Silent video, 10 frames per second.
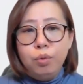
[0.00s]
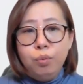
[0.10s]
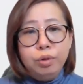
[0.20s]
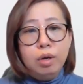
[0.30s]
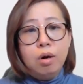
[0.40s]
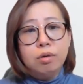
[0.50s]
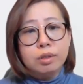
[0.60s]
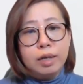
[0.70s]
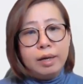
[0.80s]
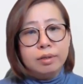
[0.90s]
Wood
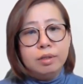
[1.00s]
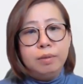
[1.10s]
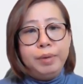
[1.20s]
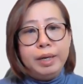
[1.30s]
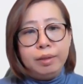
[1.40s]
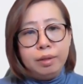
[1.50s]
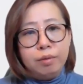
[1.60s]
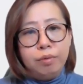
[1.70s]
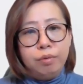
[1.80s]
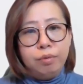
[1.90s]
Ox exhibit
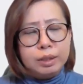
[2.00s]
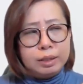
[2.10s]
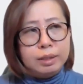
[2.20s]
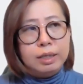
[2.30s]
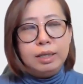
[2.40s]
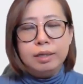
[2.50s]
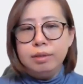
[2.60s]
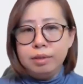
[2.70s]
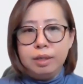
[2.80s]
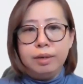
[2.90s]

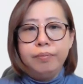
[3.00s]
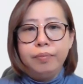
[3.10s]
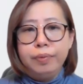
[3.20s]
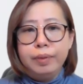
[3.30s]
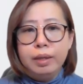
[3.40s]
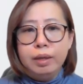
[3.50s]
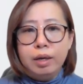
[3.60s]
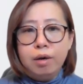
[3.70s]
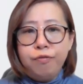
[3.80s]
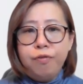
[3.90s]
resiliency,
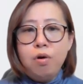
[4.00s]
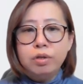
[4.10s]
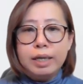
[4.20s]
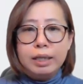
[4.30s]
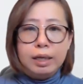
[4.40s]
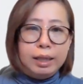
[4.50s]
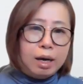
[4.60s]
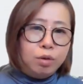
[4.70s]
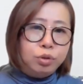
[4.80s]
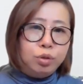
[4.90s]
a force that
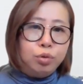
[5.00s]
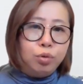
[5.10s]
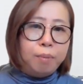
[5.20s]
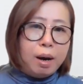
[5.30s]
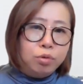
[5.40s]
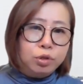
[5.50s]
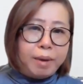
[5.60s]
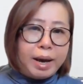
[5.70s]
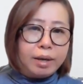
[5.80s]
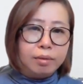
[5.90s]
allows you to bounce
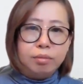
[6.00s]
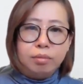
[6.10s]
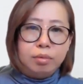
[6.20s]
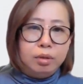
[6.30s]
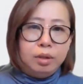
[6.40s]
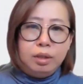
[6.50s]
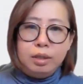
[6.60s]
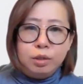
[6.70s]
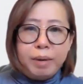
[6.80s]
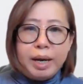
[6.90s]
back
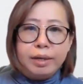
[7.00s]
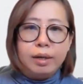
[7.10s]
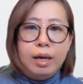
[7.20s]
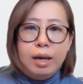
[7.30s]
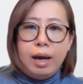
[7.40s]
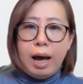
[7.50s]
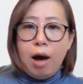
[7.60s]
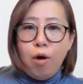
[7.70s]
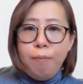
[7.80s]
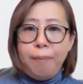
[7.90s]
despite
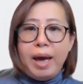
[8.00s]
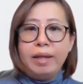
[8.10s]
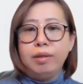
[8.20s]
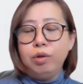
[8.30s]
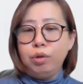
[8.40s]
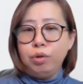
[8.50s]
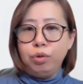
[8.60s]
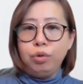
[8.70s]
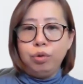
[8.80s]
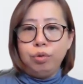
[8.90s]
how bad
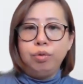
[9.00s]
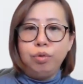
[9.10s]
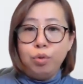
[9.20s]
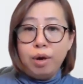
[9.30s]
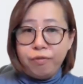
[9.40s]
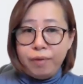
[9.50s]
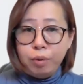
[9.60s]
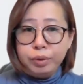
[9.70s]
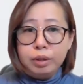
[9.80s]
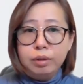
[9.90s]
you have
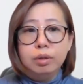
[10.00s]
felt.